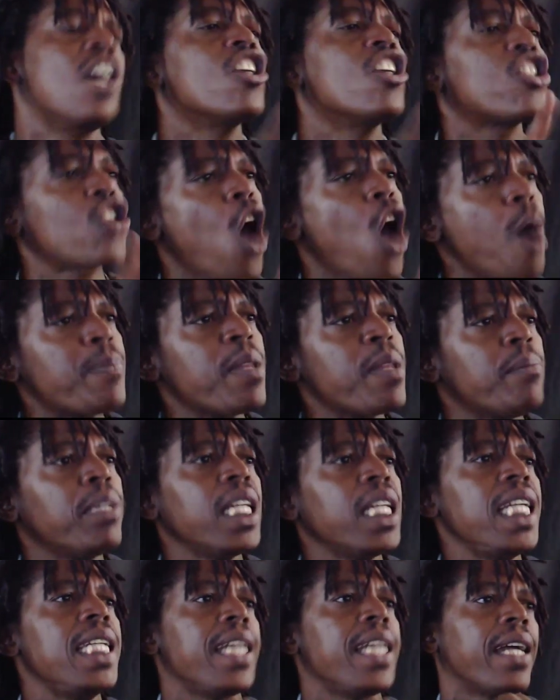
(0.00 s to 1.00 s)
Stop the
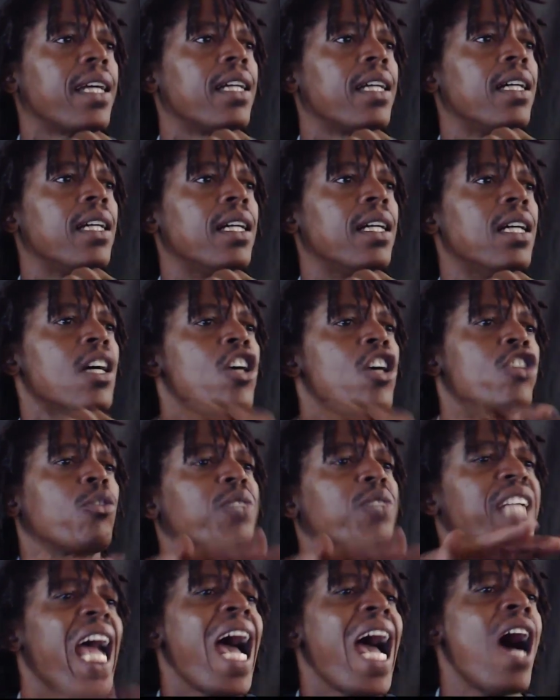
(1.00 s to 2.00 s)
bleeding. So
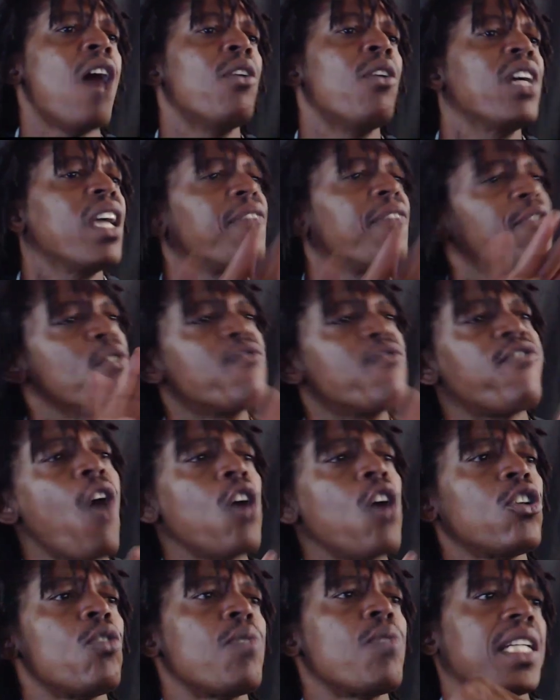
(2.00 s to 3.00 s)
now, if you
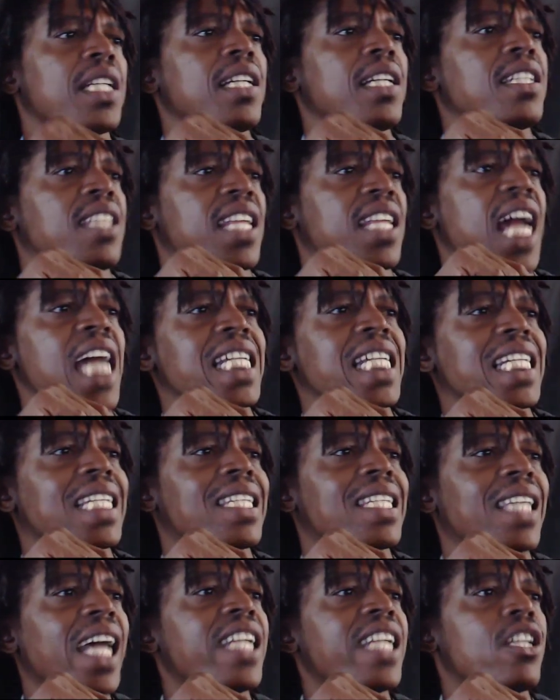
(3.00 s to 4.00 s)
follow what it is that I
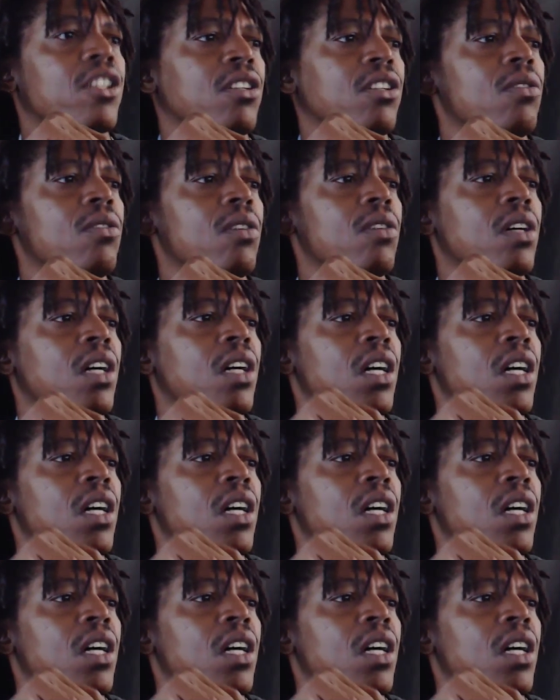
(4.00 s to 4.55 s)
just said to you,